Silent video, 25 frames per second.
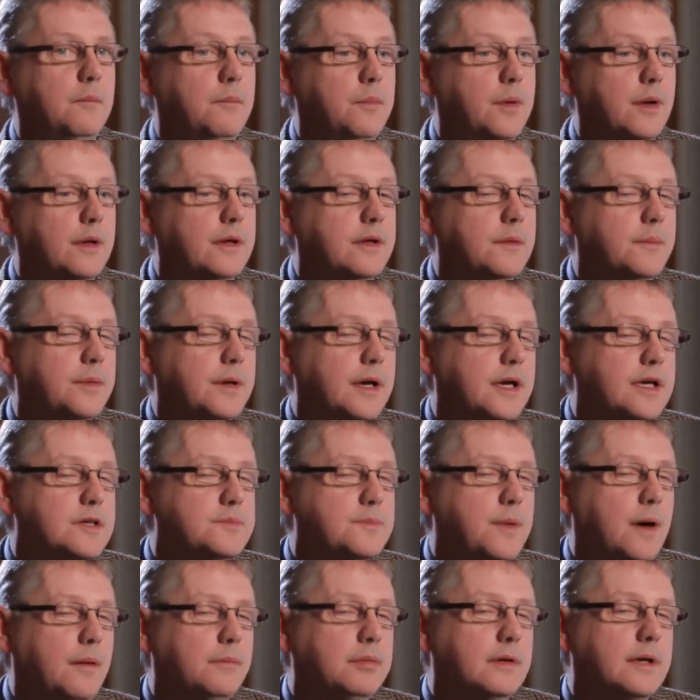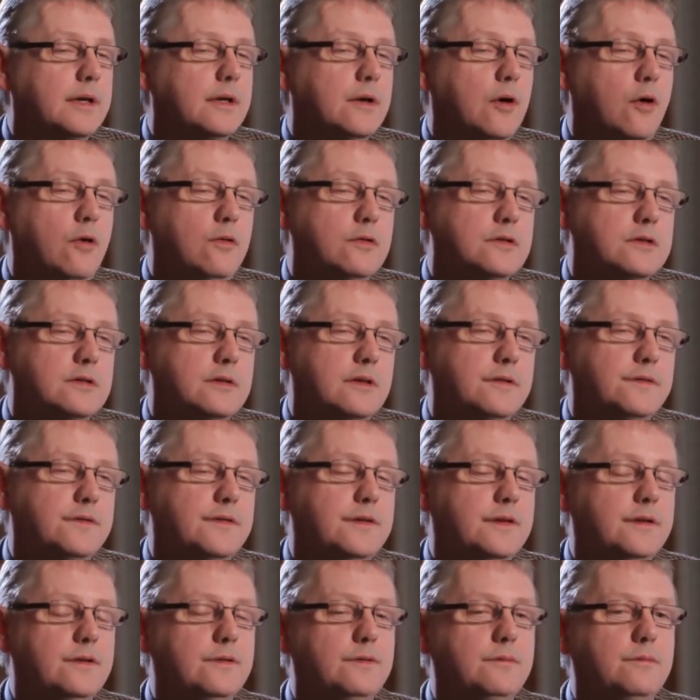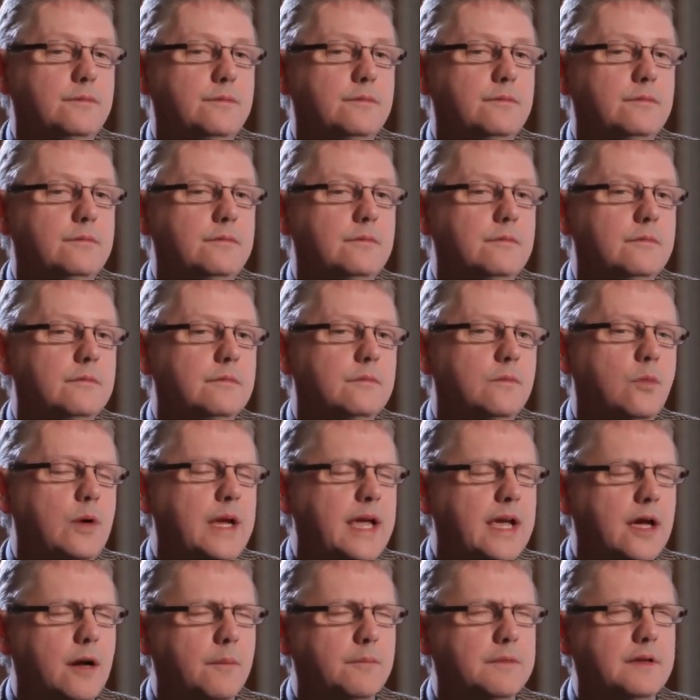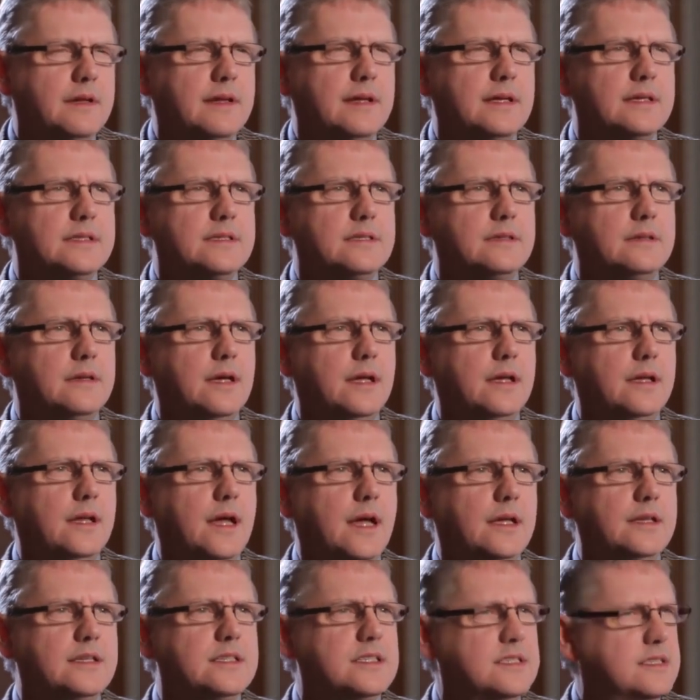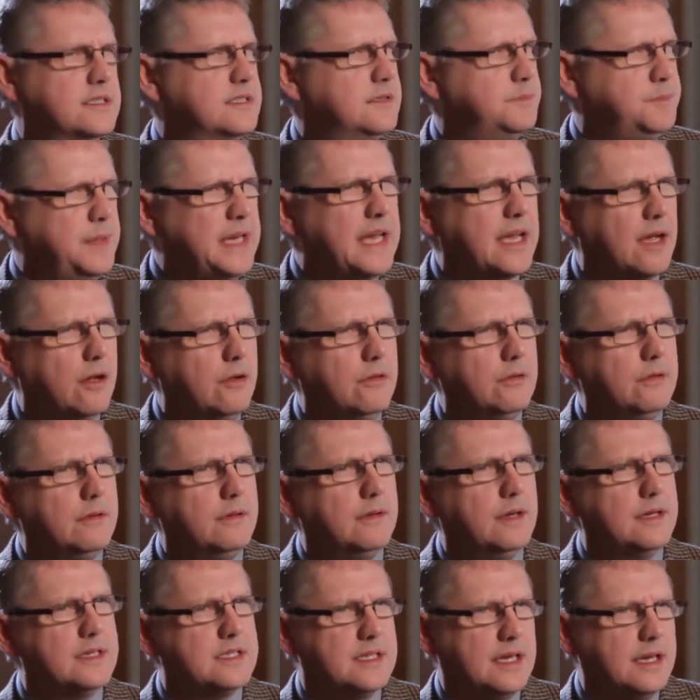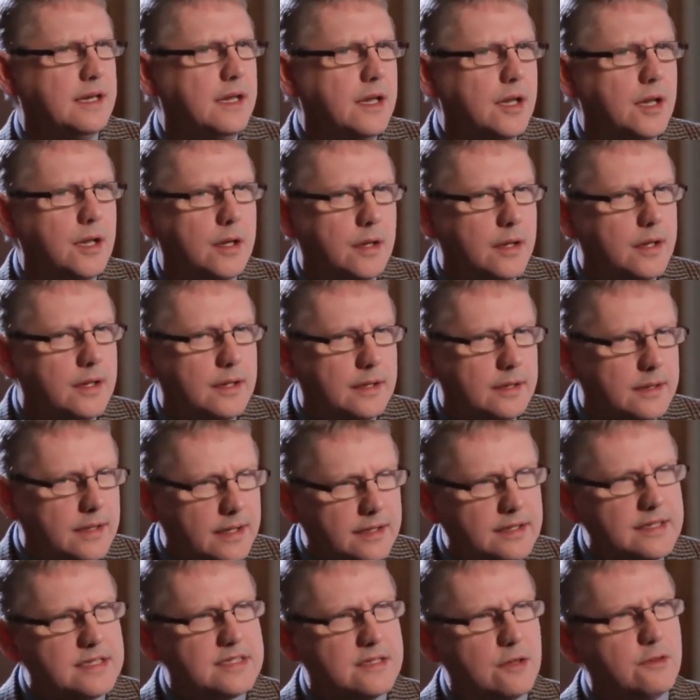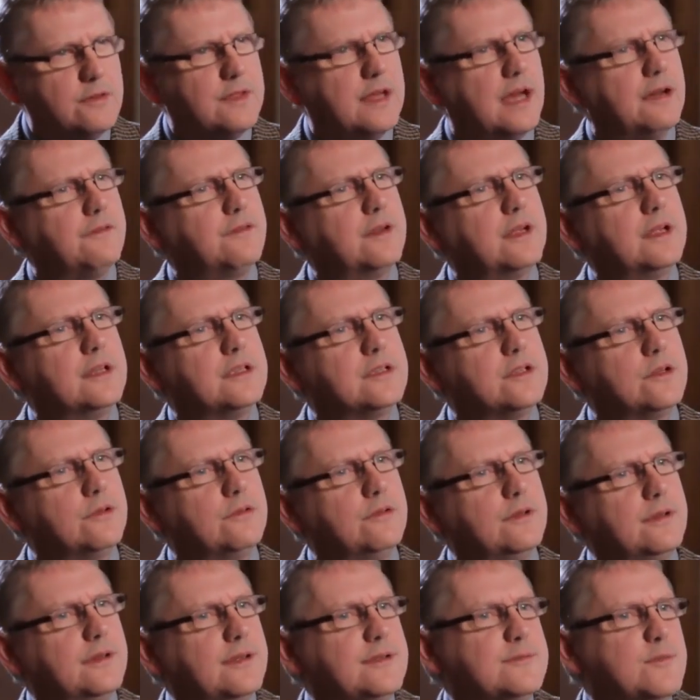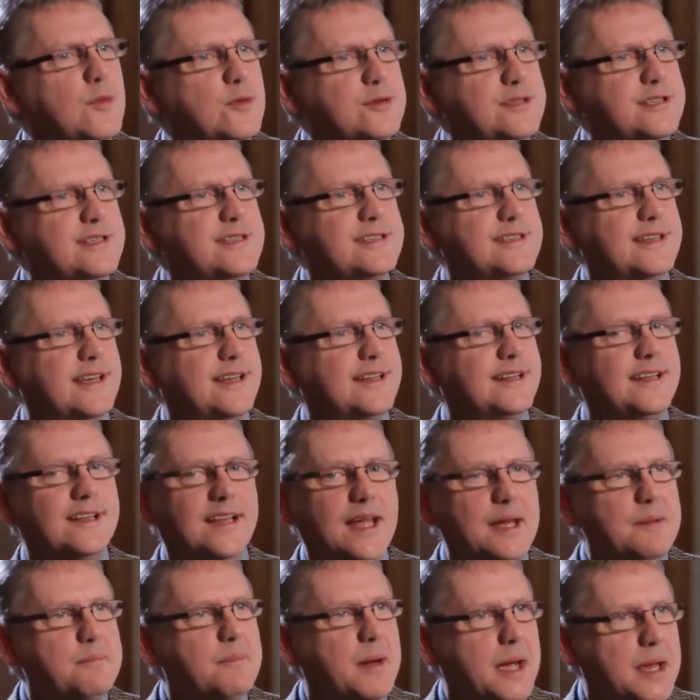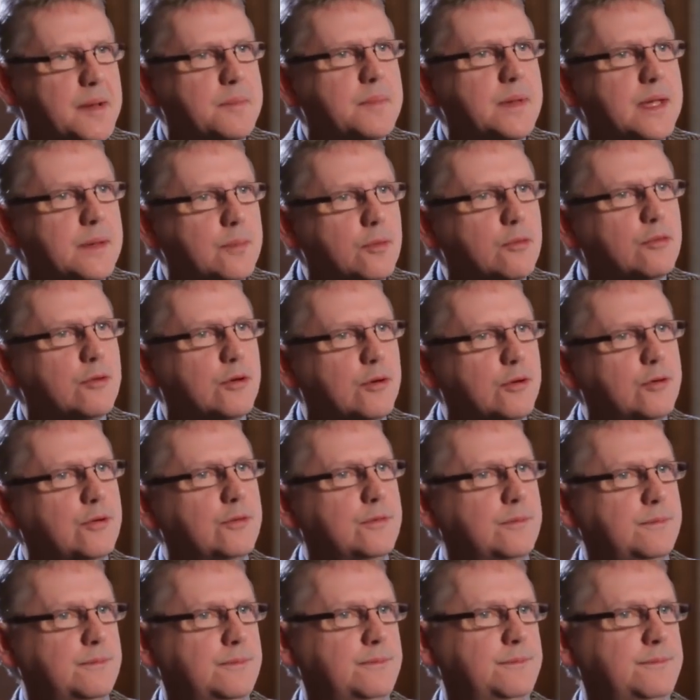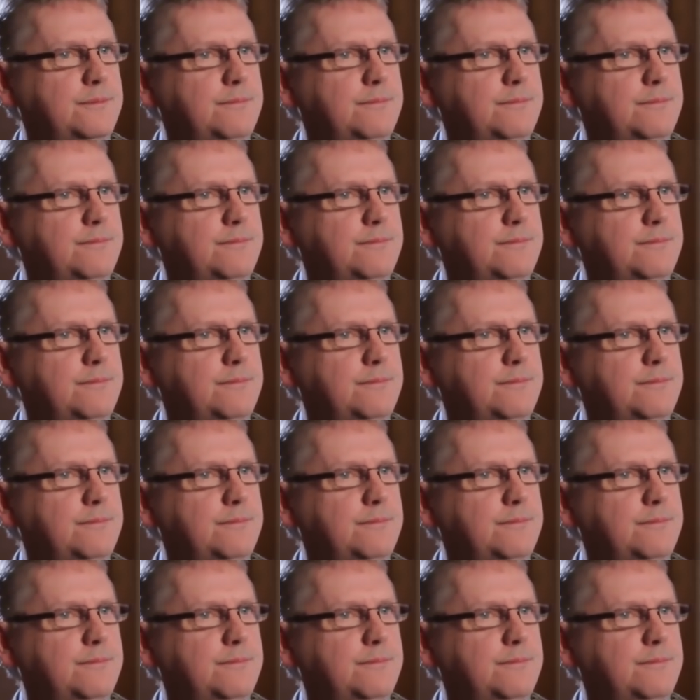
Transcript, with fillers: But the British public also have to wake up to this and, and speak out and say, let the South Africans out. As Moses said, let my people go.